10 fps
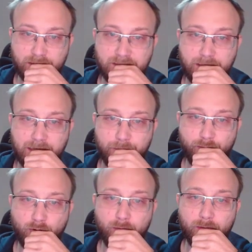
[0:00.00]
but the
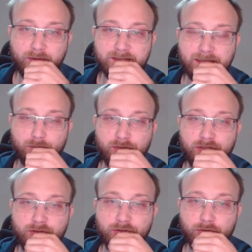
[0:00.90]
problem is that we
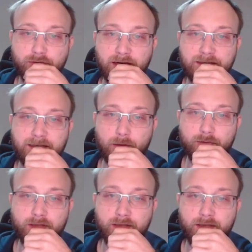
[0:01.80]
need to find
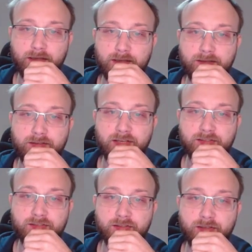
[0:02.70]
out
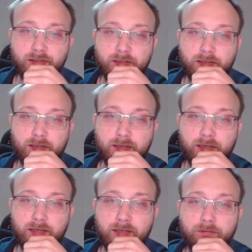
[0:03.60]
this
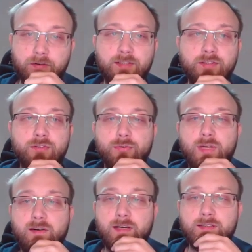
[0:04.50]
32
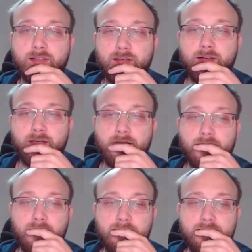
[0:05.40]
character
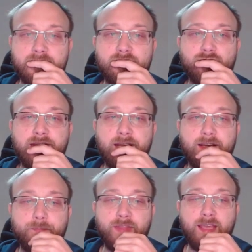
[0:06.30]

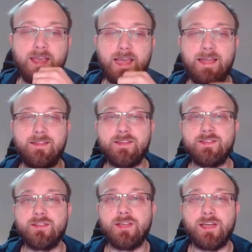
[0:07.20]
string. And
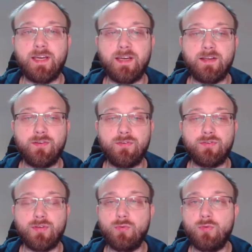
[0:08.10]
this,
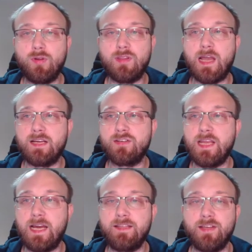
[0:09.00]
so what
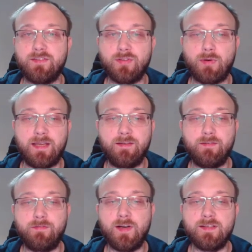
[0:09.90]
actually I did, so
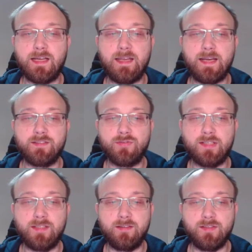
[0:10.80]
first I
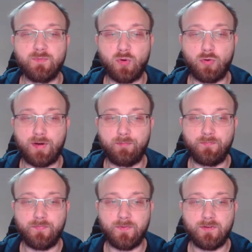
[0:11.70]
extracted this
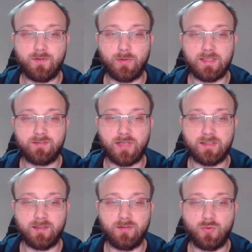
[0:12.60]
program. So
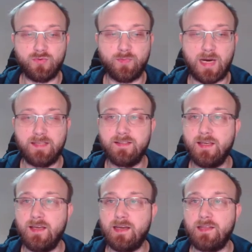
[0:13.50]
extracted those bytes
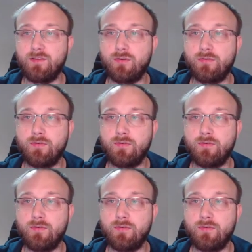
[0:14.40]
and